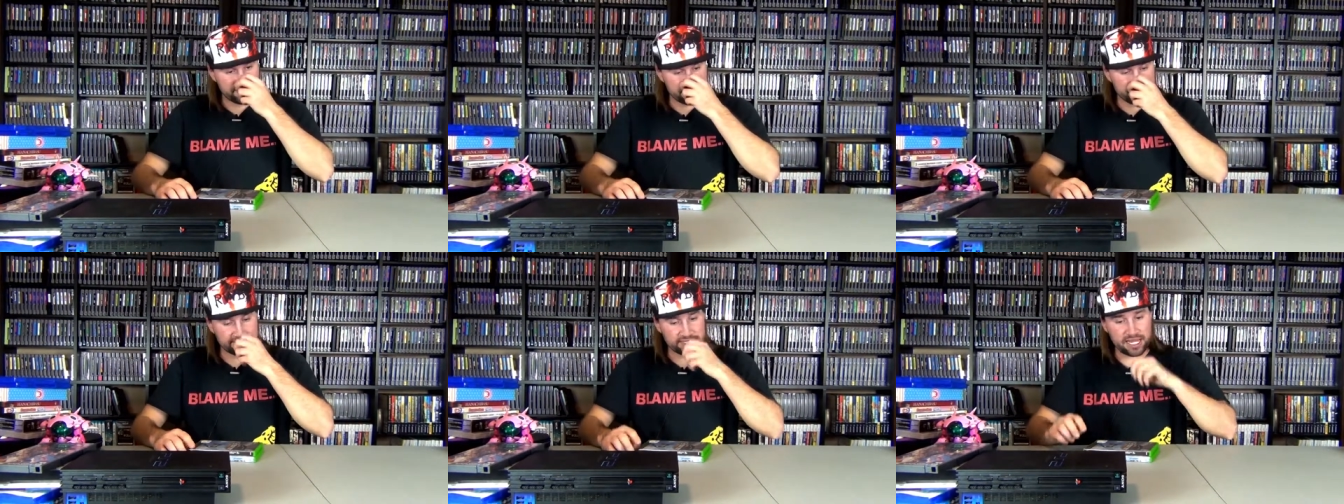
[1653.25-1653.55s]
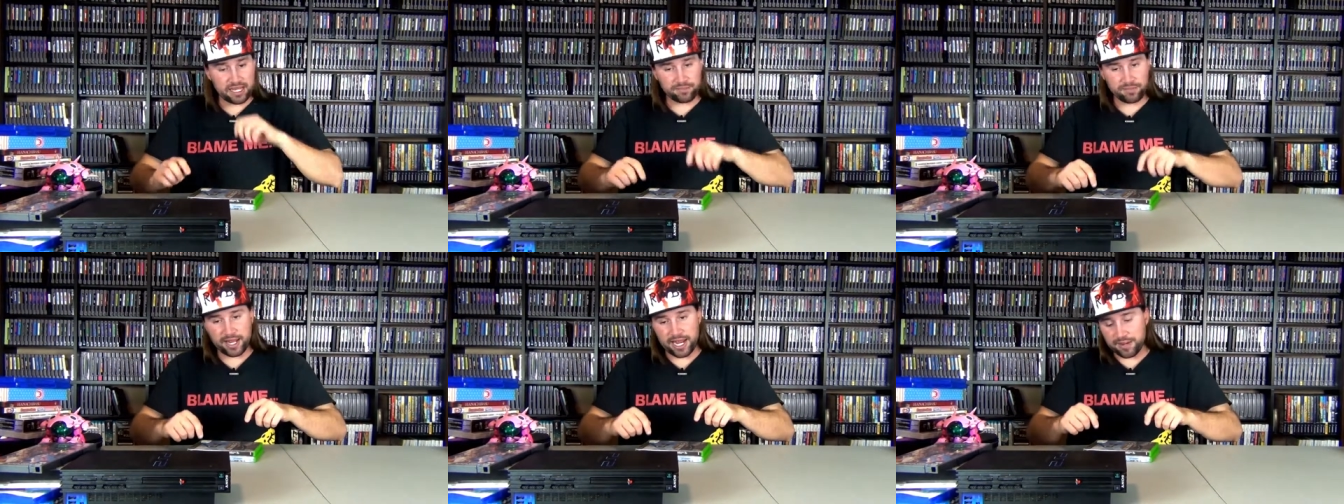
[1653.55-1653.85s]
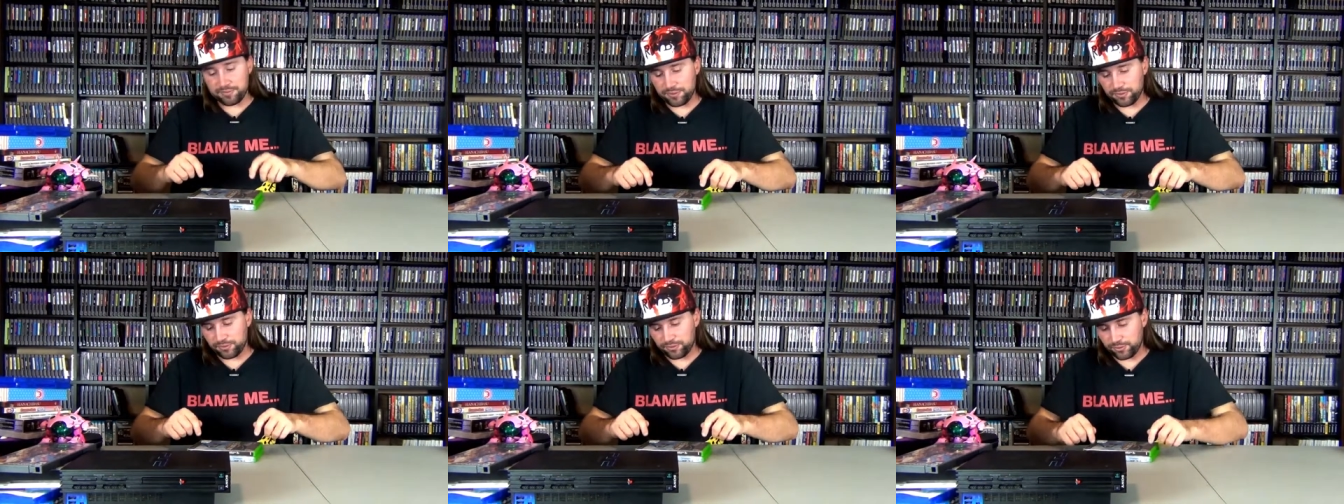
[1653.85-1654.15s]

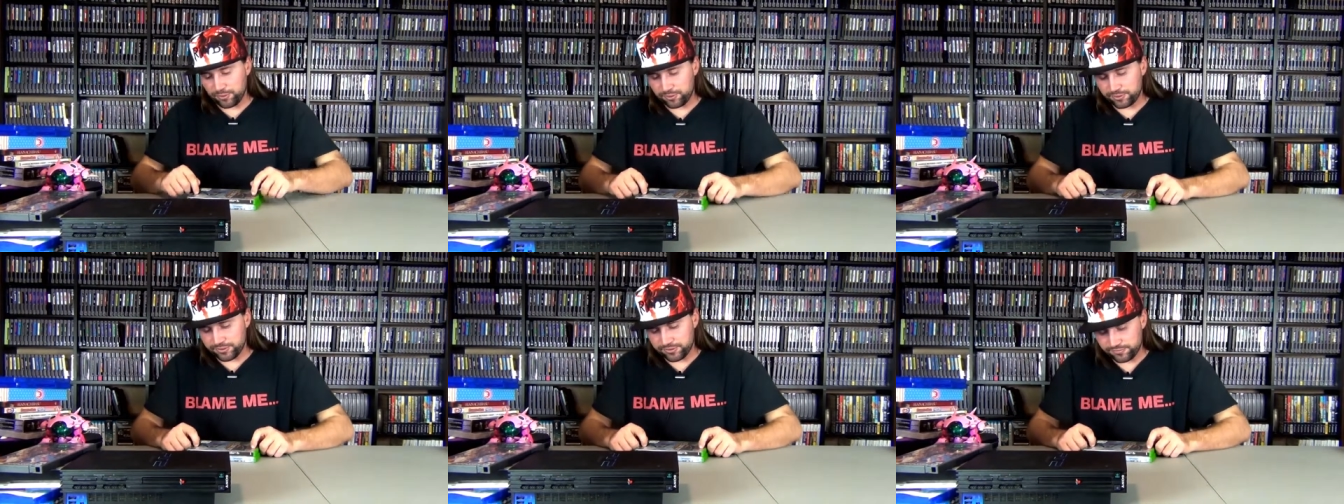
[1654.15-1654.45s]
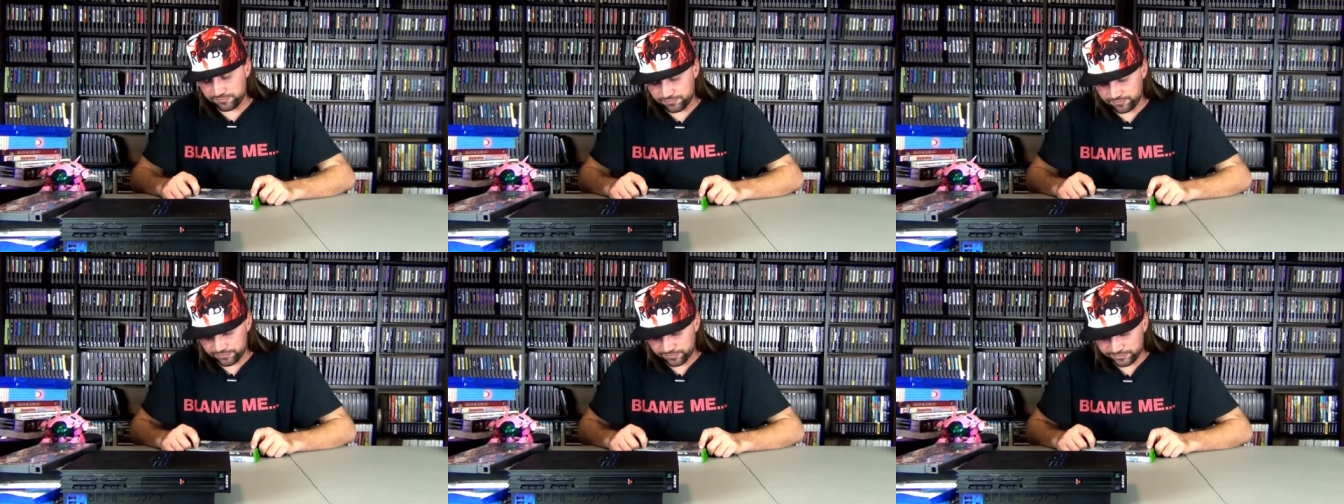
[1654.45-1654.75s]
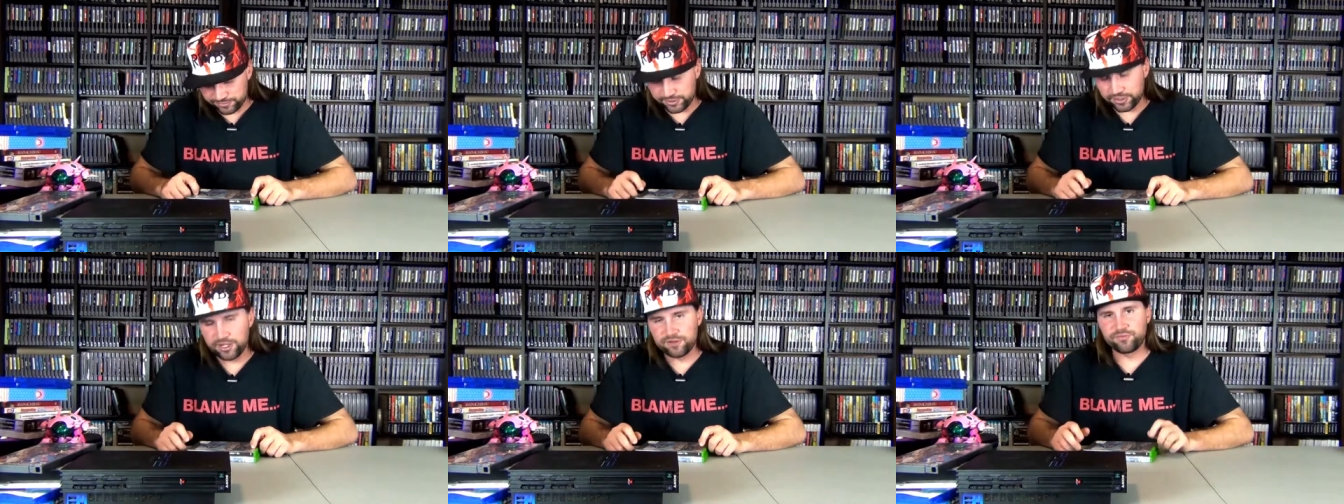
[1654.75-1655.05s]
I've been looking
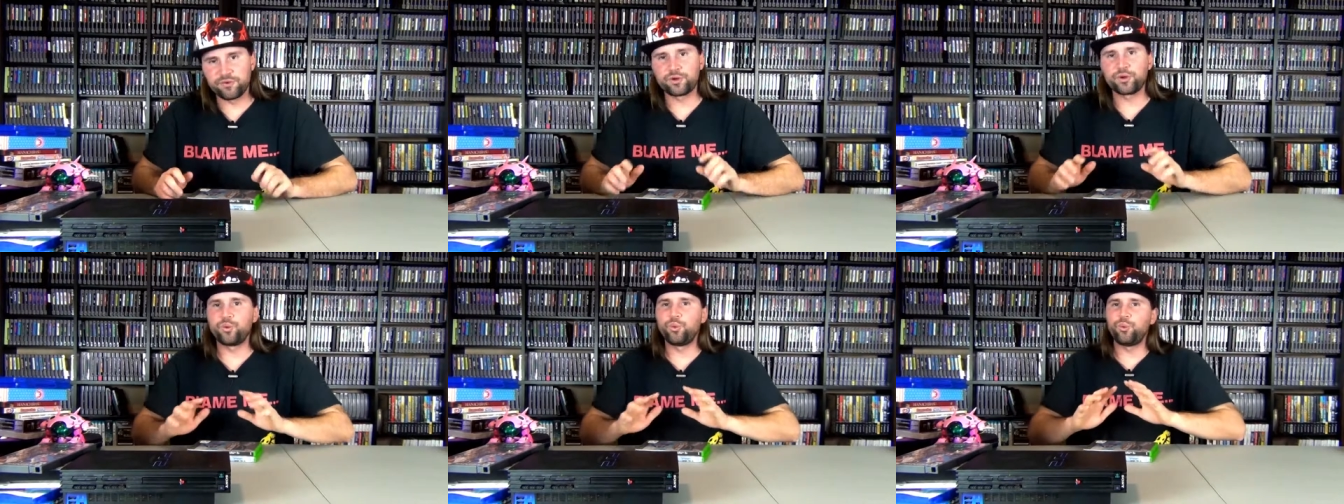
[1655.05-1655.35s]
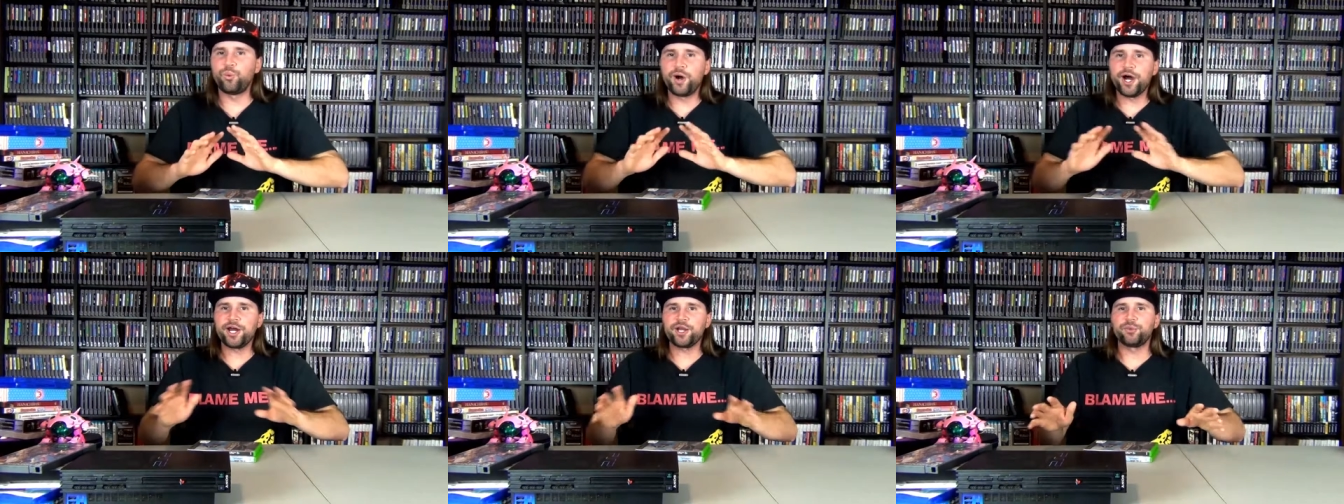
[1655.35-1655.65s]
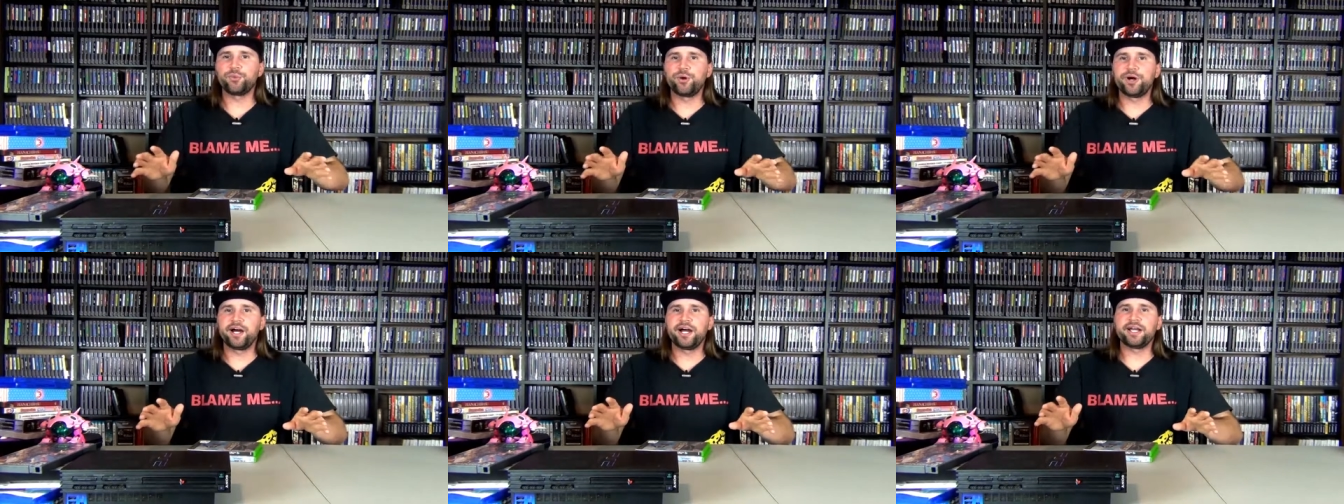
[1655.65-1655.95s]
for quite
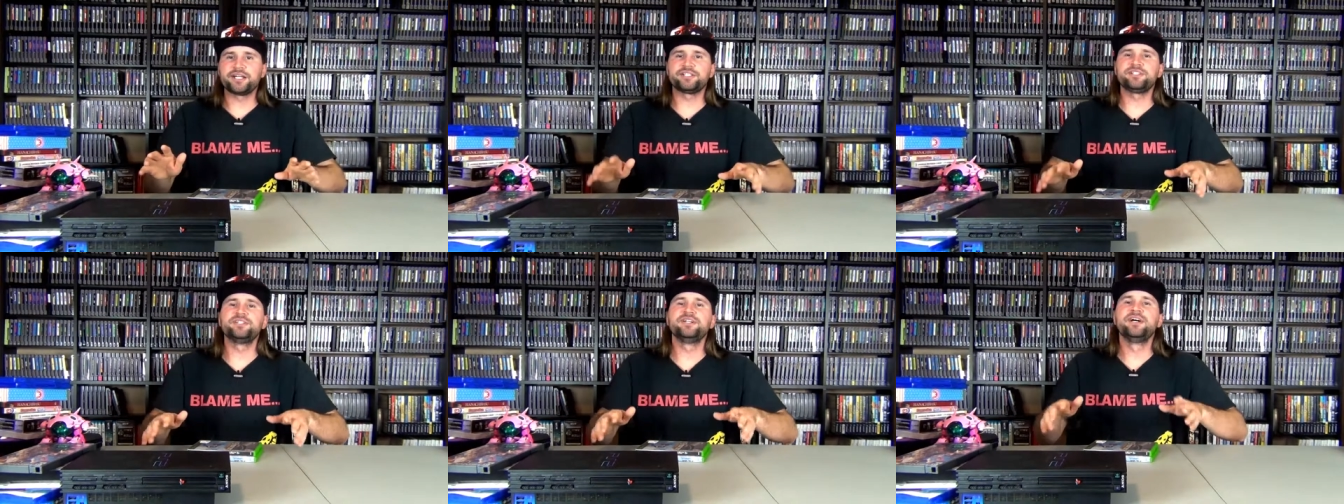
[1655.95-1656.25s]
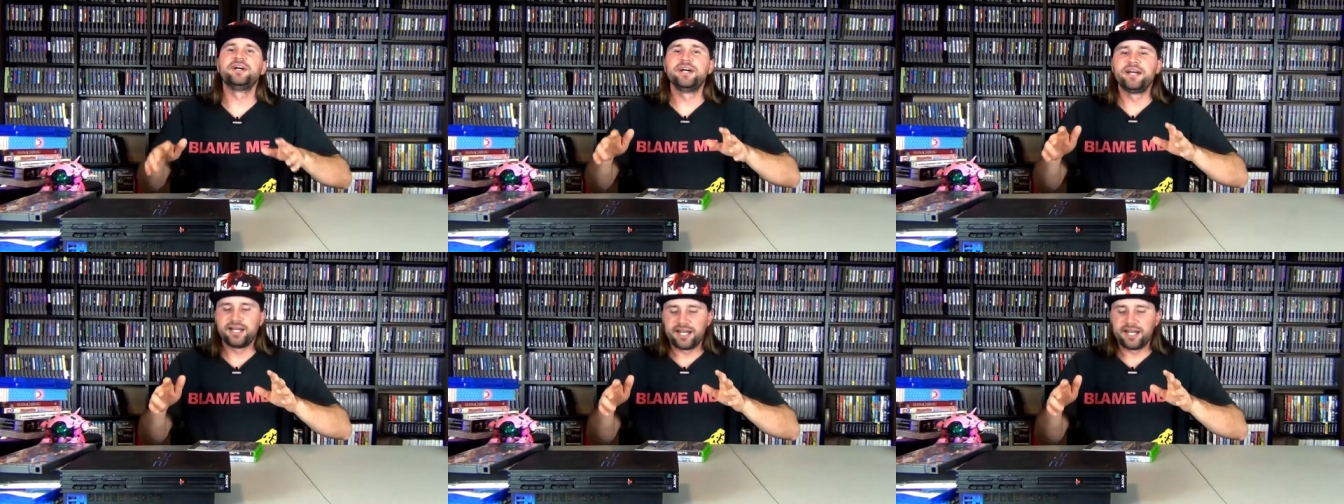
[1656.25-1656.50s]
a while.